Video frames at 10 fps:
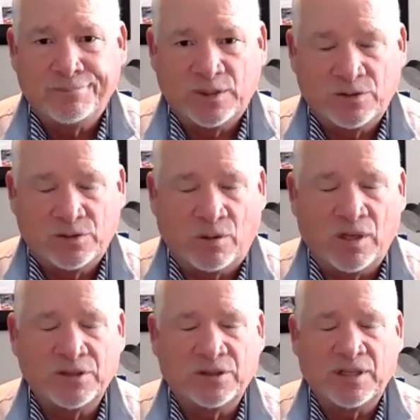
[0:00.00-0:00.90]
So
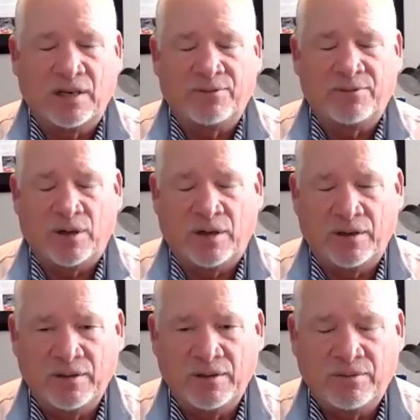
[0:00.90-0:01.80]
ours are selling for
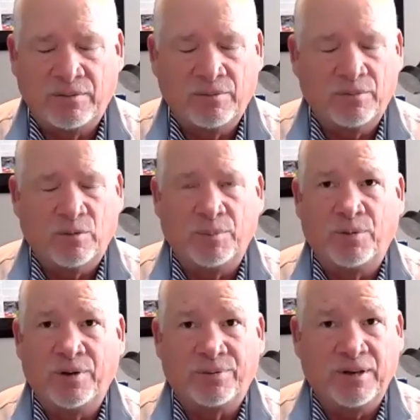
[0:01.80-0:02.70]

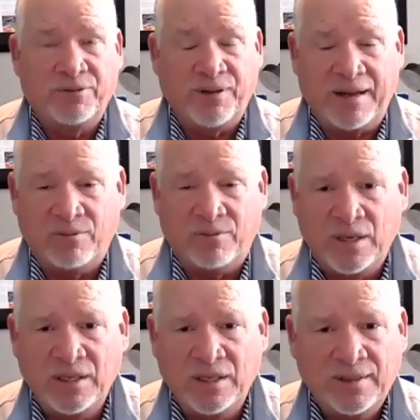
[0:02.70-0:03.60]

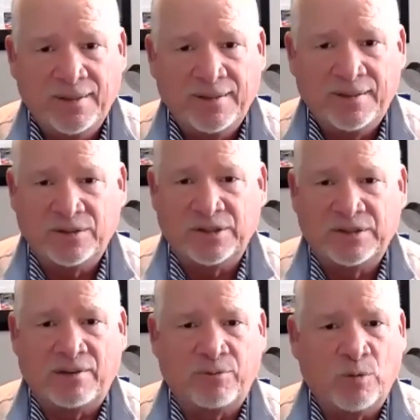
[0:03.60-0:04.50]
101.351 there's a
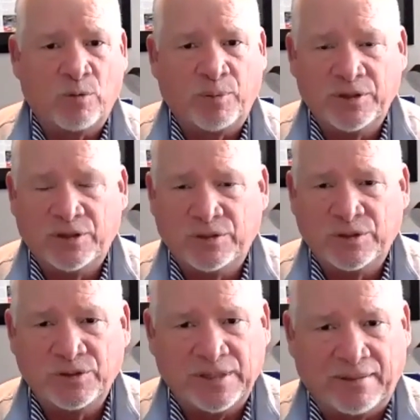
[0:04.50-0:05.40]
for
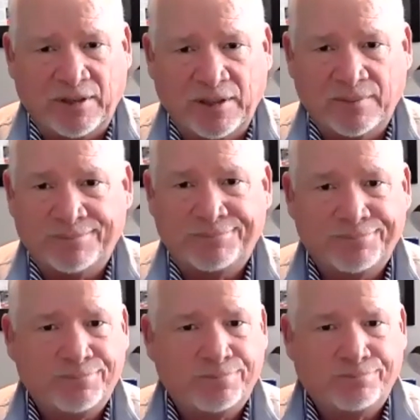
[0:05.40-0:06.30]
1.227.
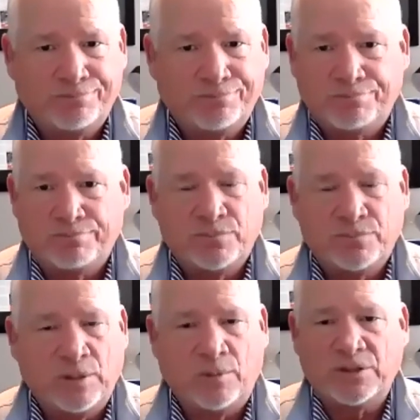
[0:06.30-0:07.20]

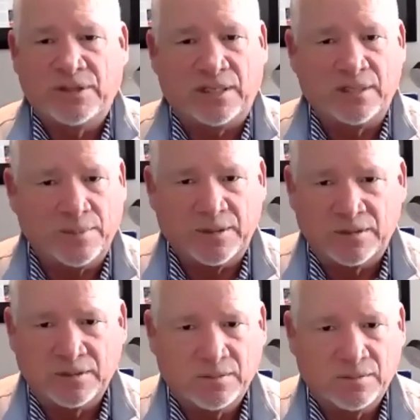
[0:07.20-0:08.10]
Similar assessments.
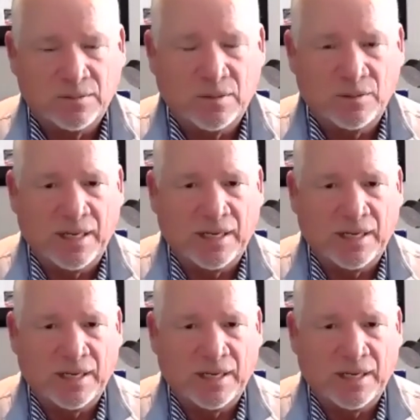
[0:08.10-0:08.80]
Okay.